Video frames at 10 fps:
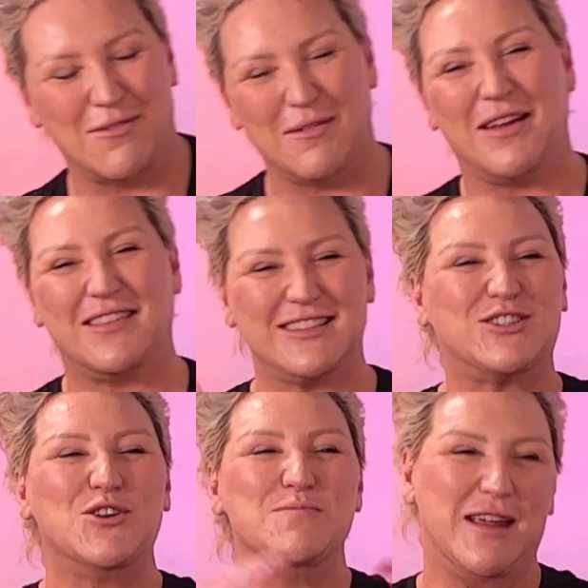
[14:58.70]
I, mean, there's
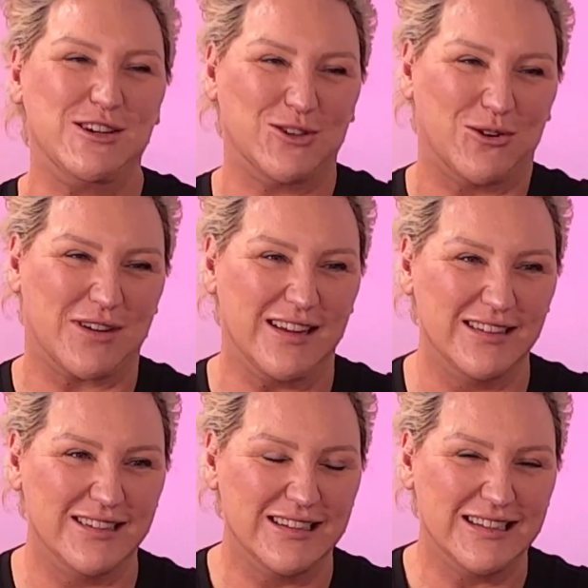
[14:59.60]
two men talking.
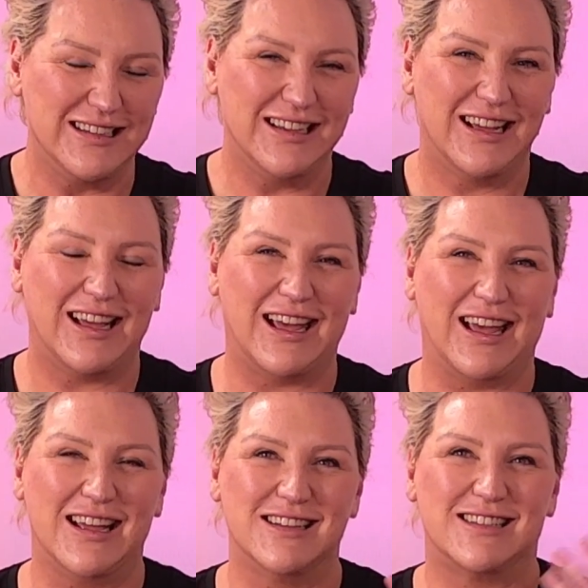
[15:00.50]
Yes.
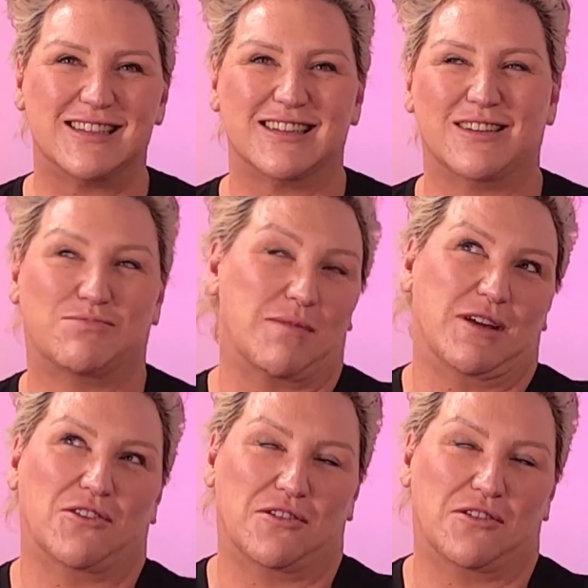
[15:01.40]
And probably a